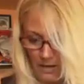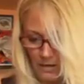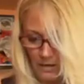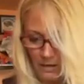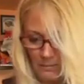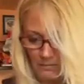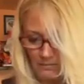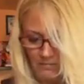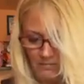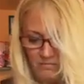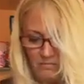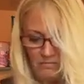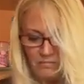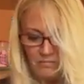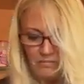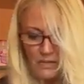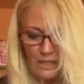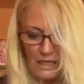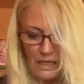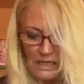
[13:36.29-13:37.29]
he took
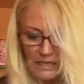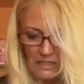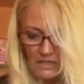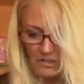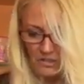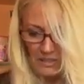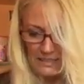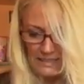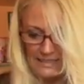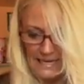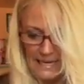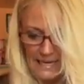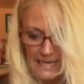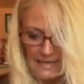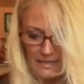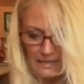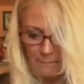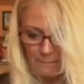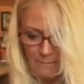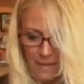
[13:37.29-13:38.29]
his hand and
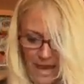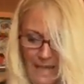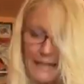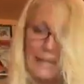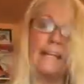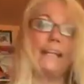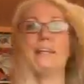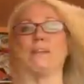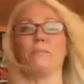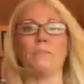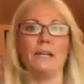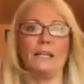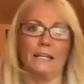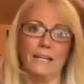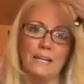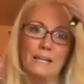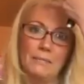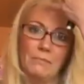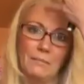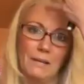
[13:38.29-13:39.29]
backhanded me and hit me
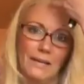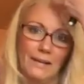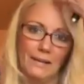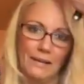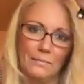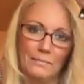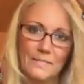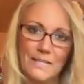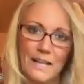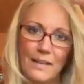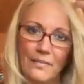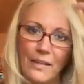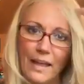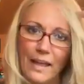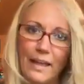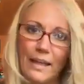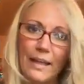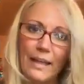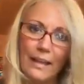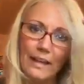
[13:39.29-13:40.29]
upside the head.
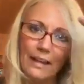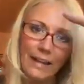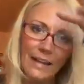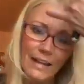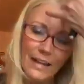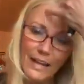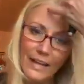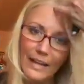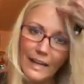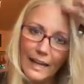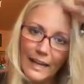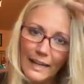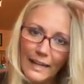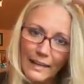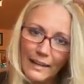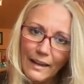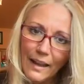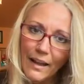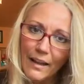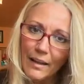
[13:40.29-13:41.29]
And
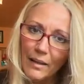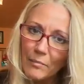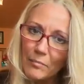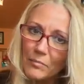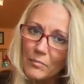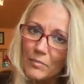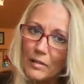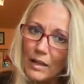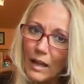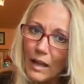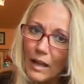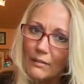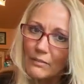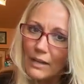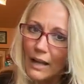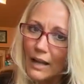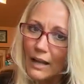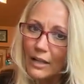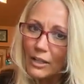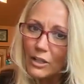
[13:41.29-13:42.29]
I've got a
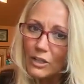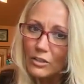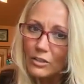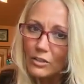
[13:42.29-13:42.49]
huge